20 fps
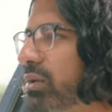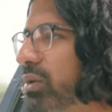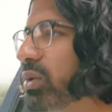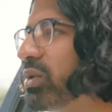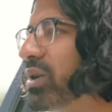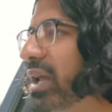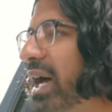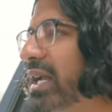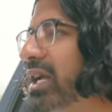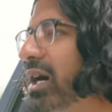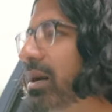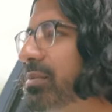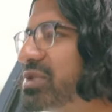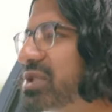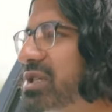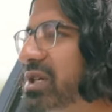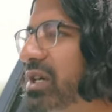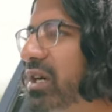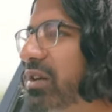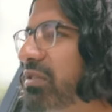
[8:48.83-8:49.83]
all add up
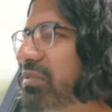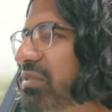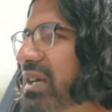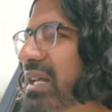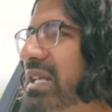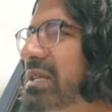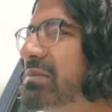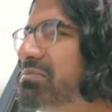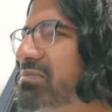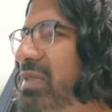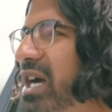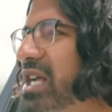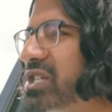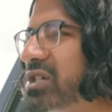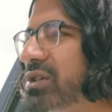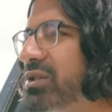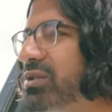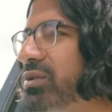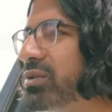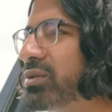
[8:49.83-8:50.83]
to a really
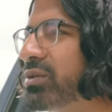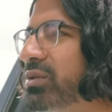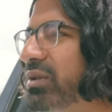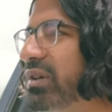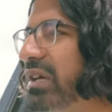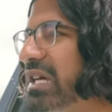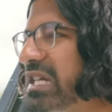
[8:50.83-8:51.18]
magical